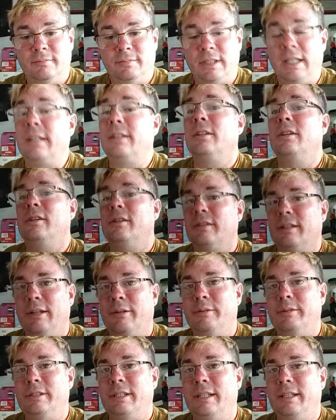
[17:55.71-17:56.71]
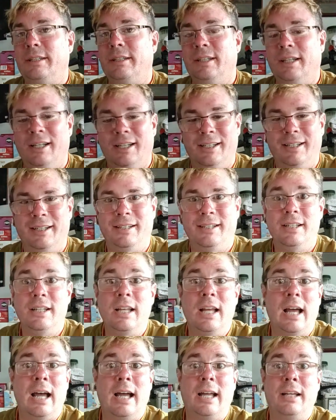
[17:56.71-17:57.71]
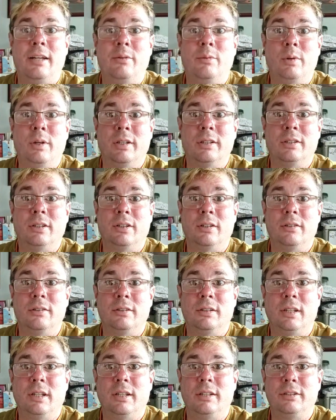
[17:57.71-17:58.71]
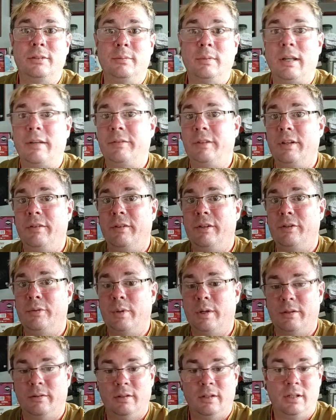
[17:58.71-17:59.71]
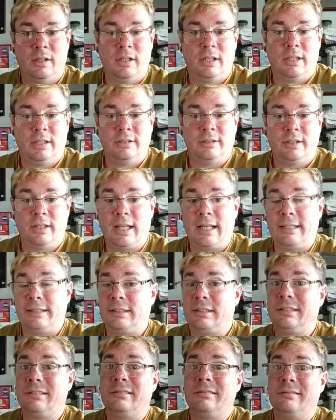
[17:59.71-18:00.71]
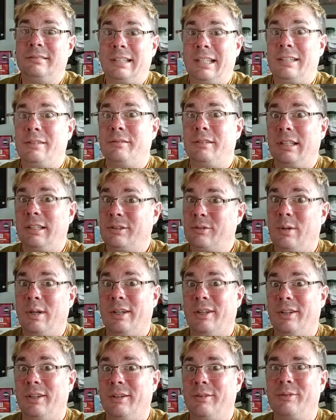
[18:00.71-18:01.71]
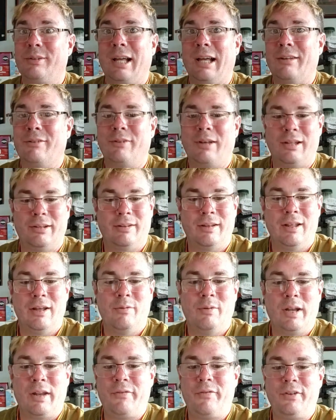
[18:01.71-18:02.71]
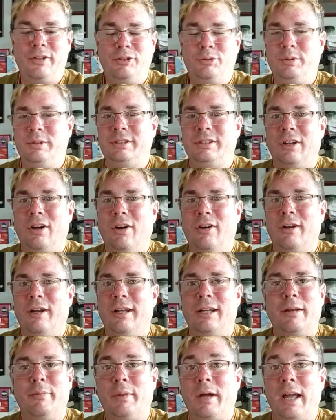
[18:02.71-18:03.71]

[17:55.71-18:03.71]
TikTok, that was it, and it worked on some live TV as well. So that's quite good. When I first switched it on, I did it